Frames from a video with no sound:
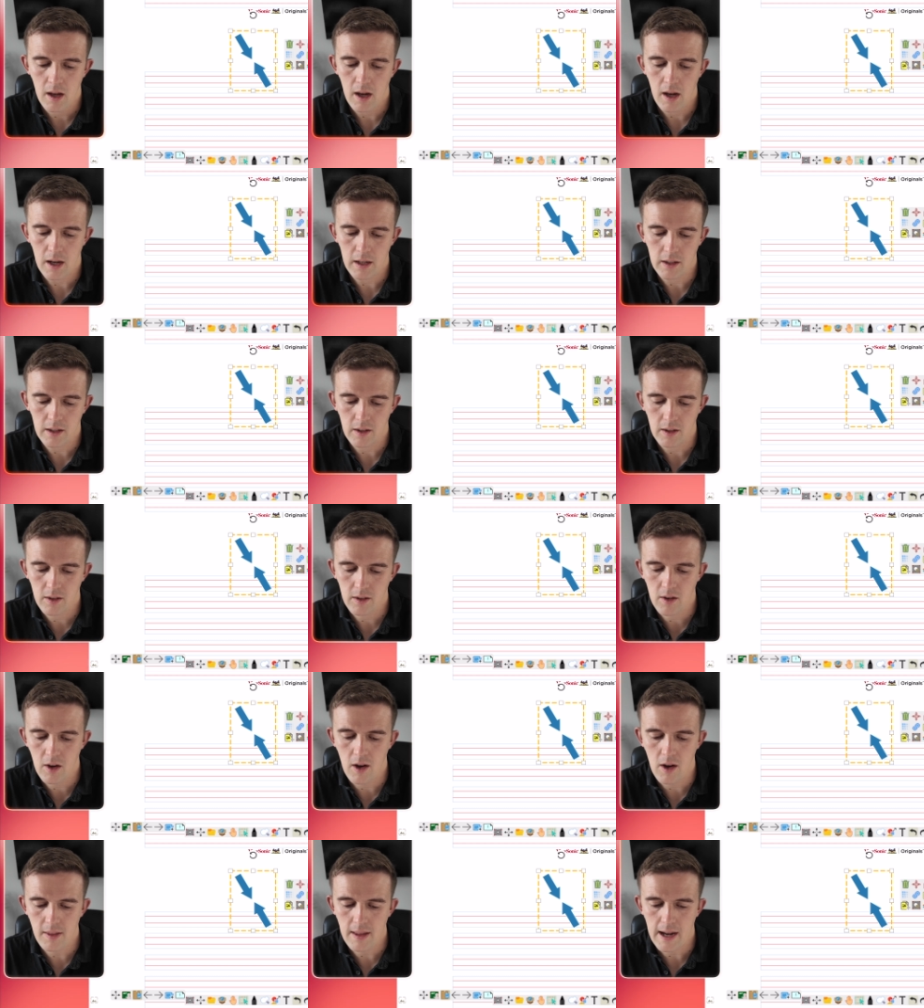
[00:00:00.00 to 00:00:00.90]
I can
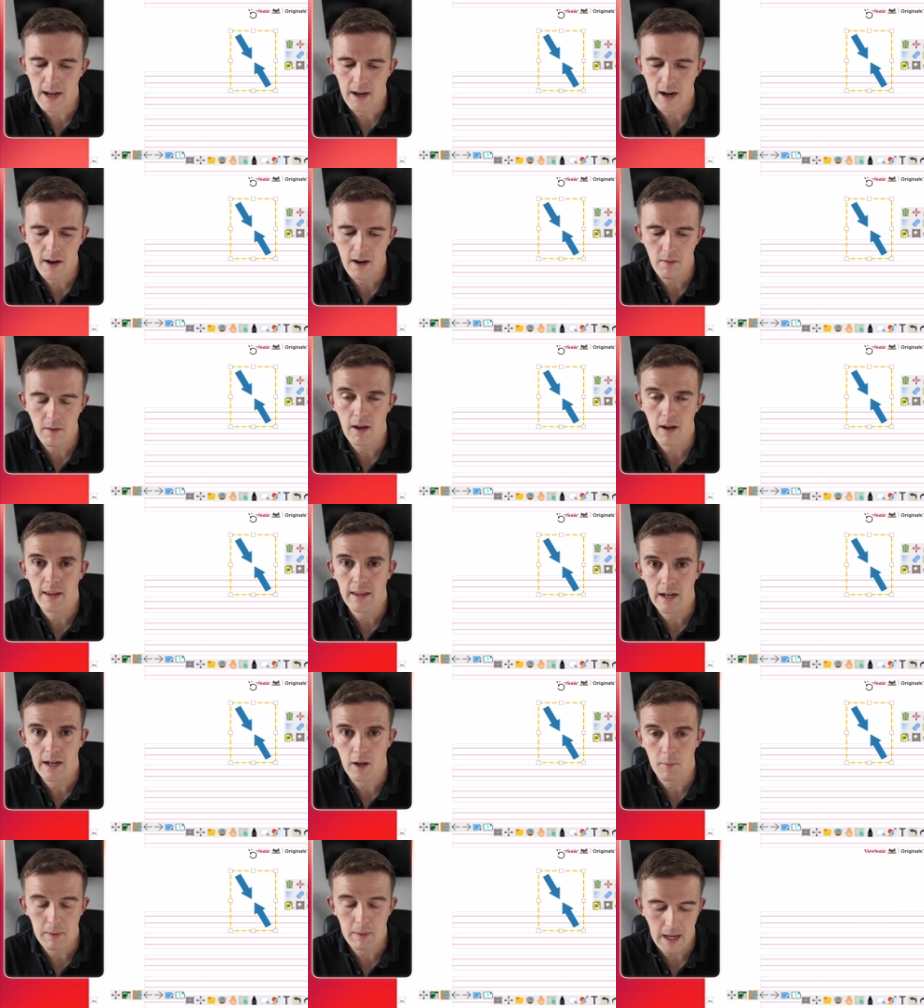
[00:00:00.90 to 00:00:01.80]
cut that out and
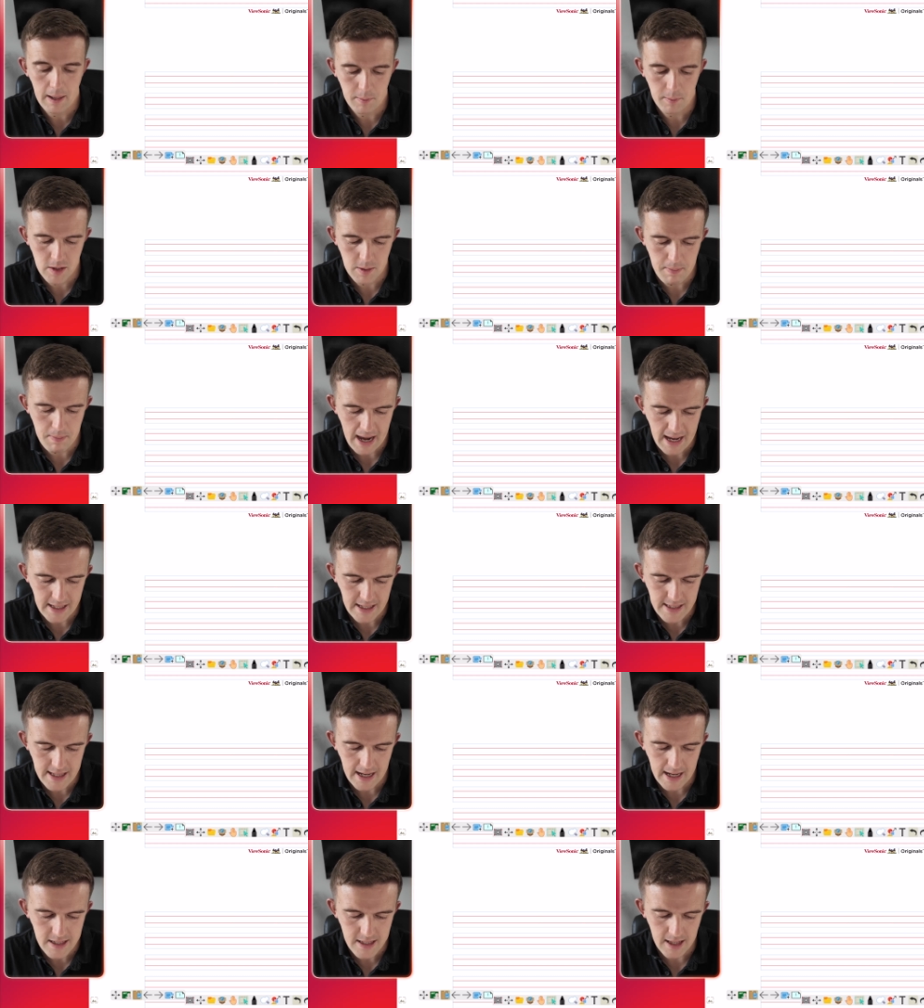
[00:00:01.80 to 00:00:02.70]
then I'll be able to
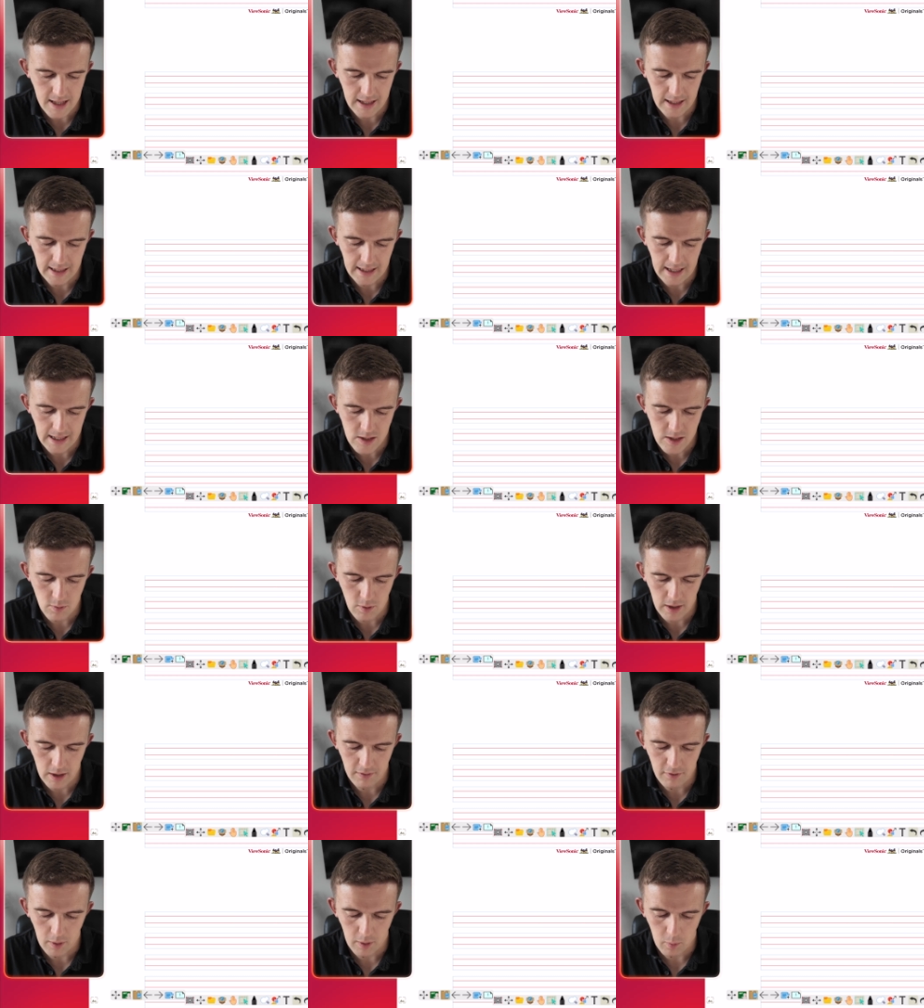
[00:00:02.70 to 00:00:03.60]
paste that slightly later
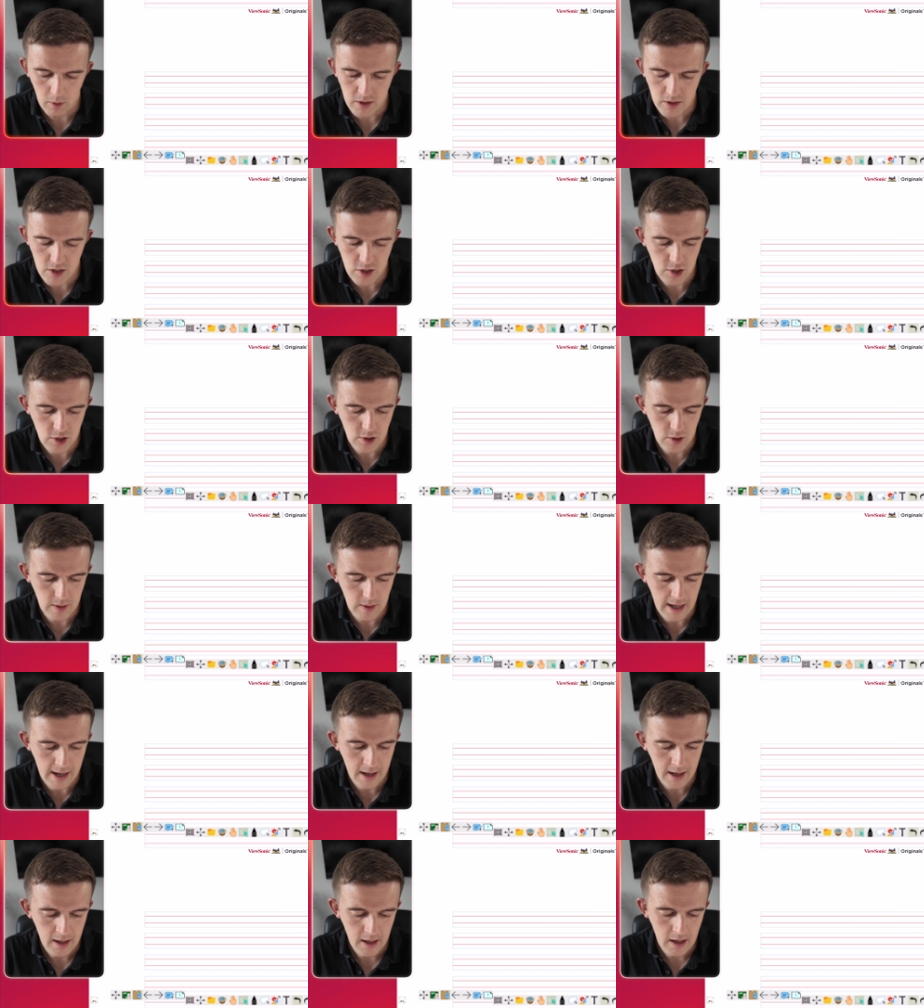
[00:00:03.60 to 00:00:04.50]
on if I wanted to do
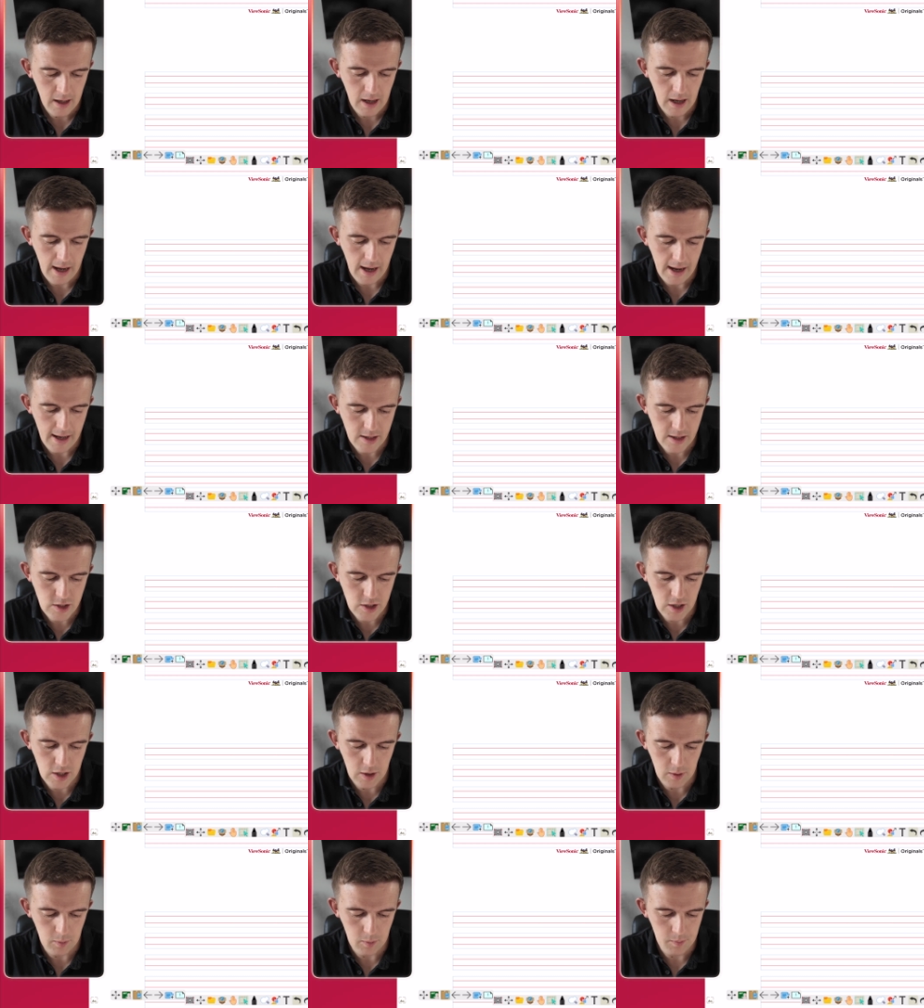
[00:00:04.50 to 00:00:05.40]
that uh,
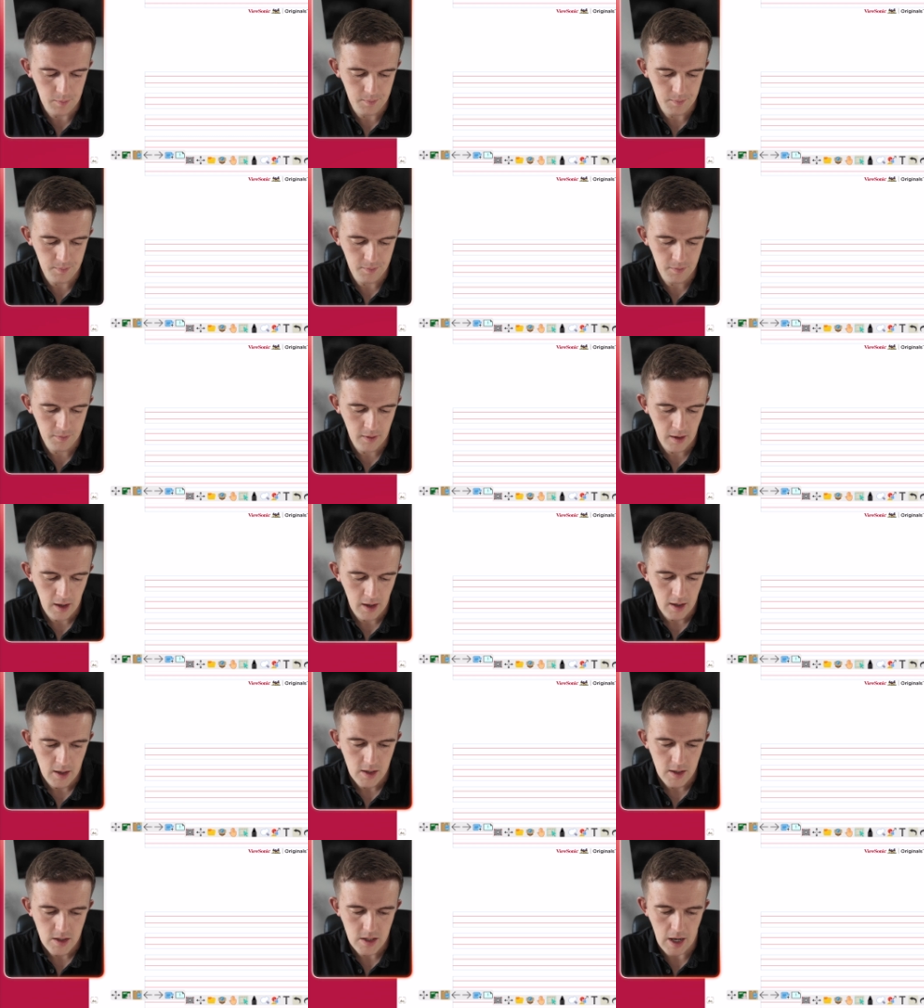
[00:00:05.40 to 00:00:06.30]
too.
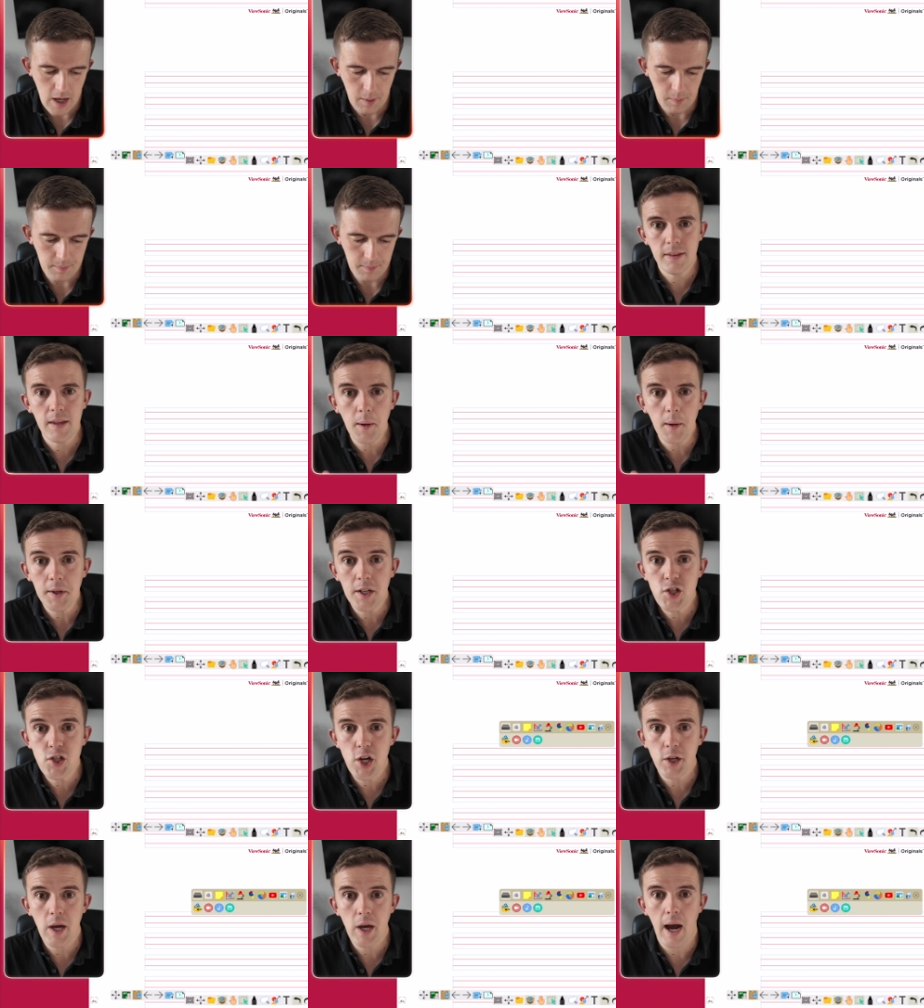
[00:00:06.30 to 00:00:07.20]
So now I'm going
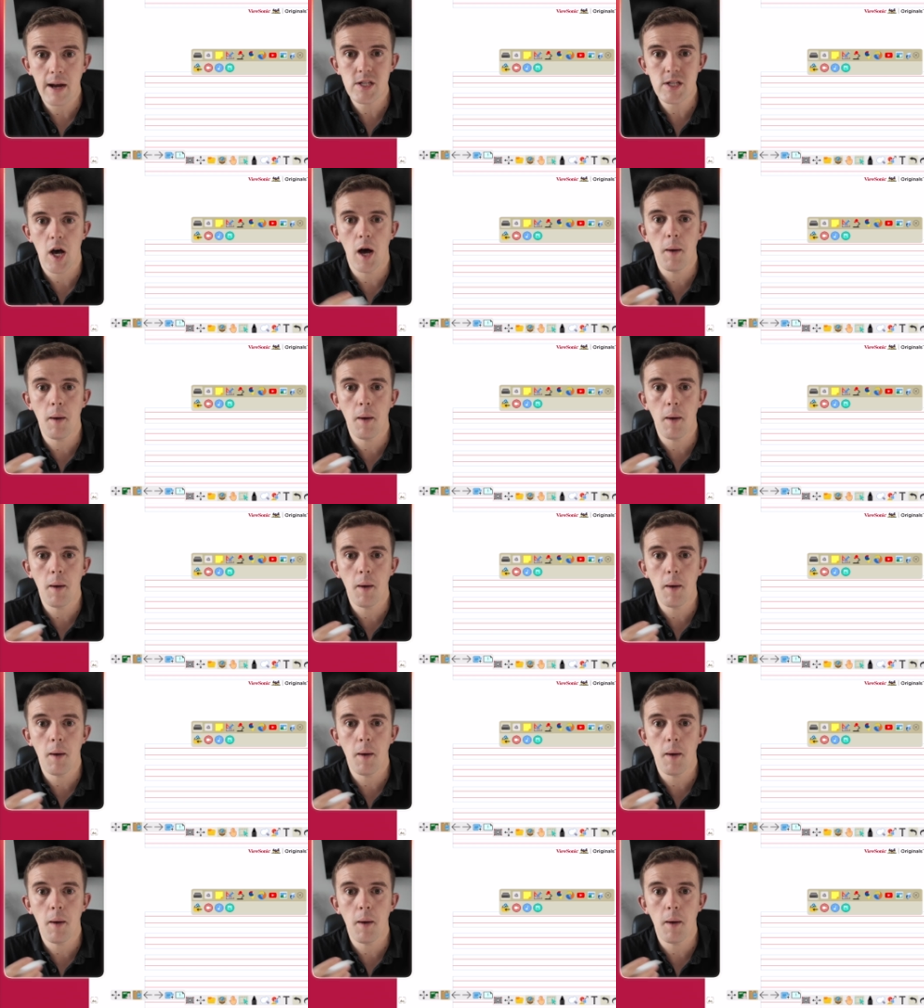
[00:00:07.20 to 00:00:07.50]
to show you how to